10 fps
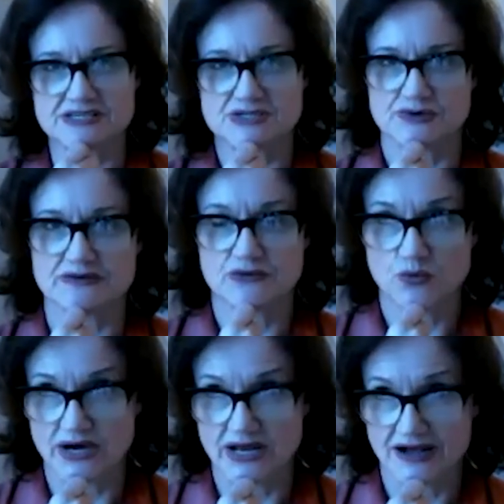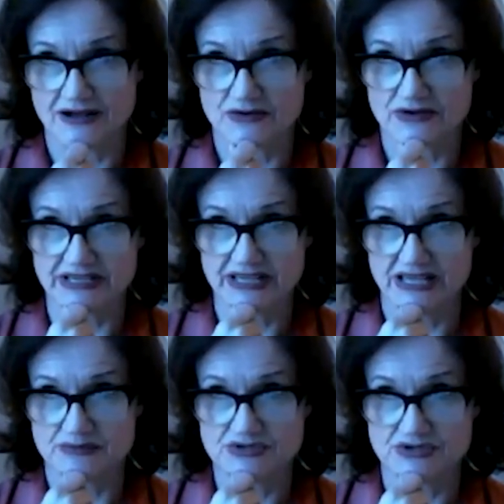is sort of what I really
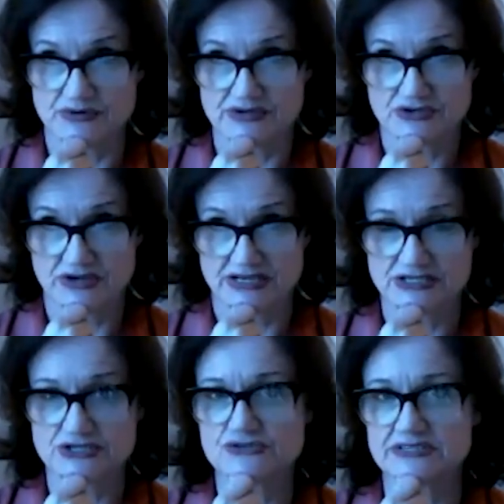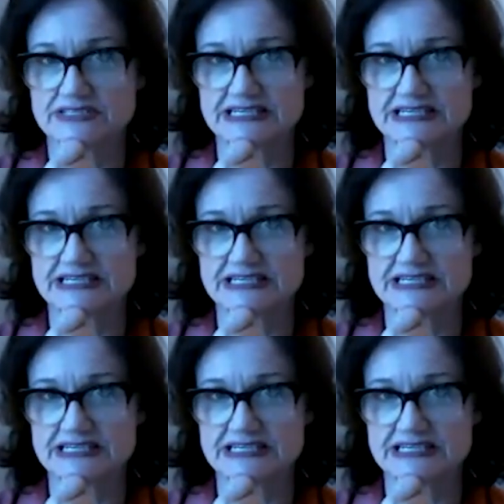came to in trying to drill